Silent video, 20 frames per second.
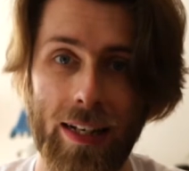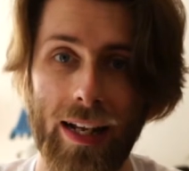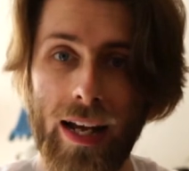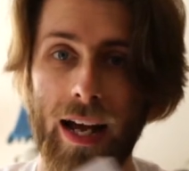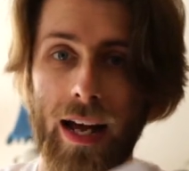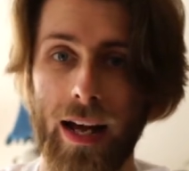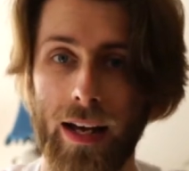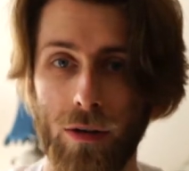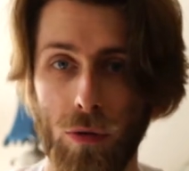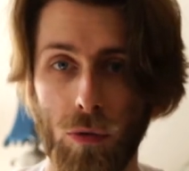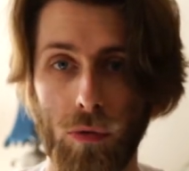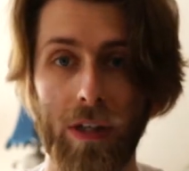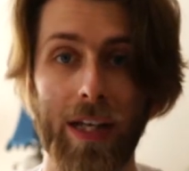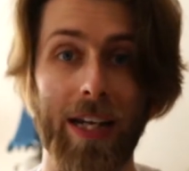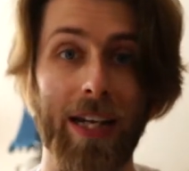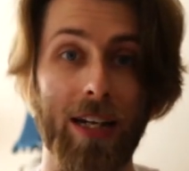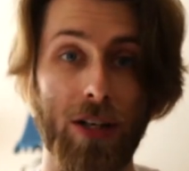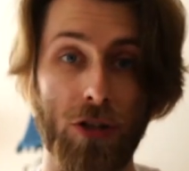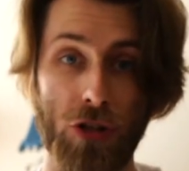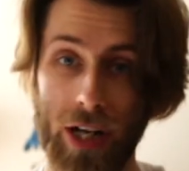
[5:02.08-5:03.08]
there, and all
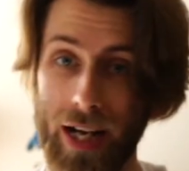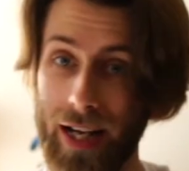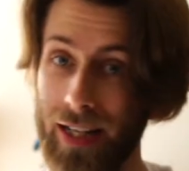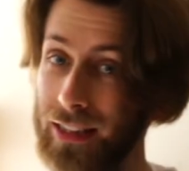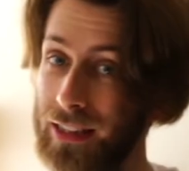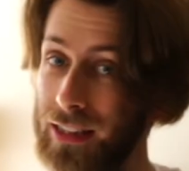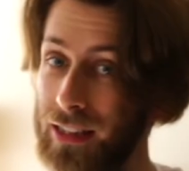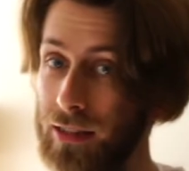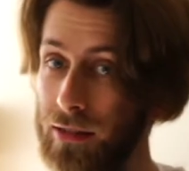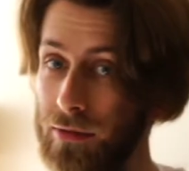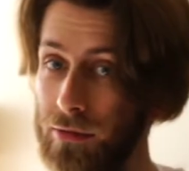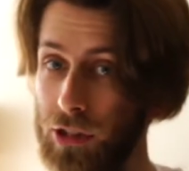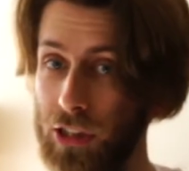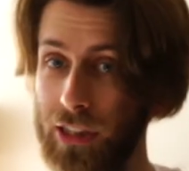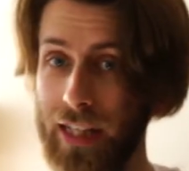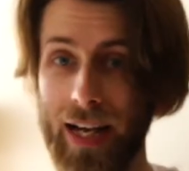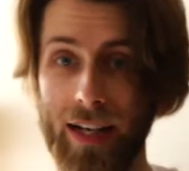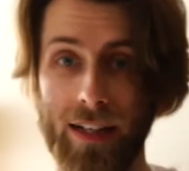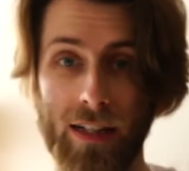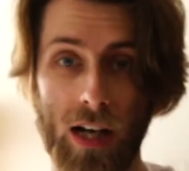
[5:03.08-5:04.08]
the chairs
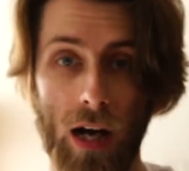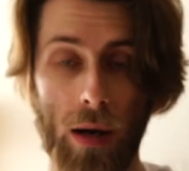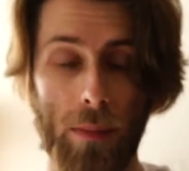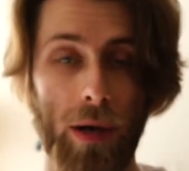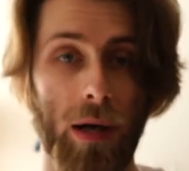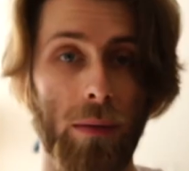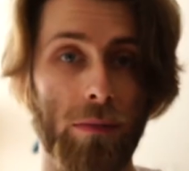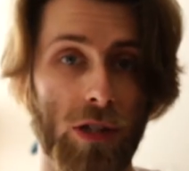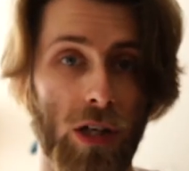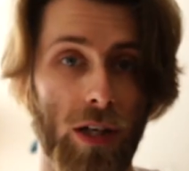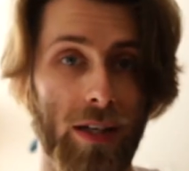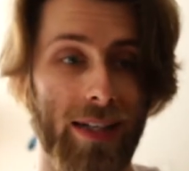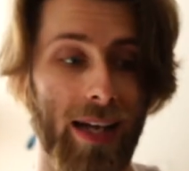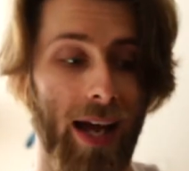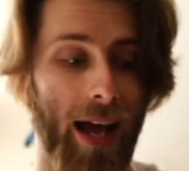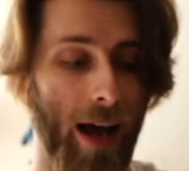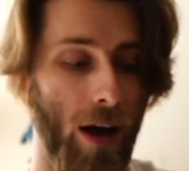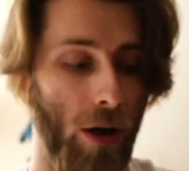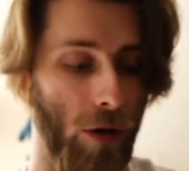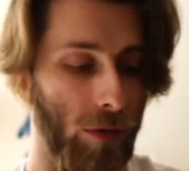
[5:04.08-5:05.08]
stacked up upside
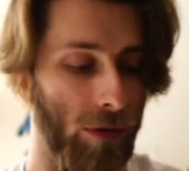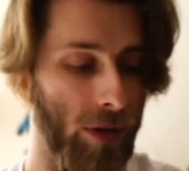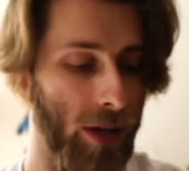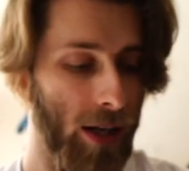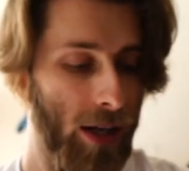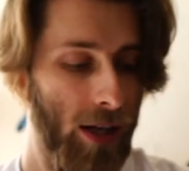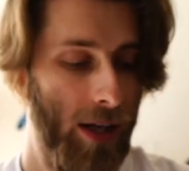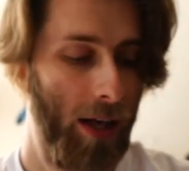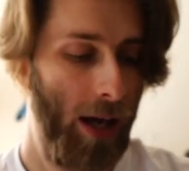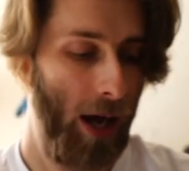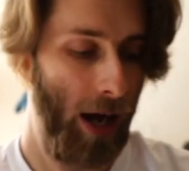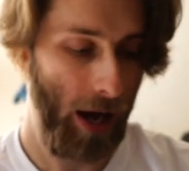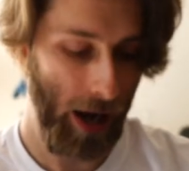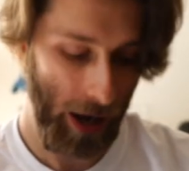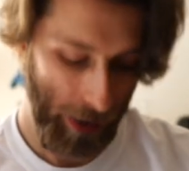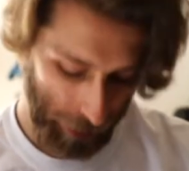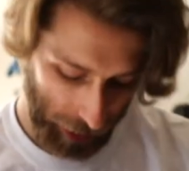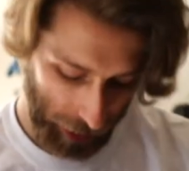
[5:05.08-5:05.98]
down. I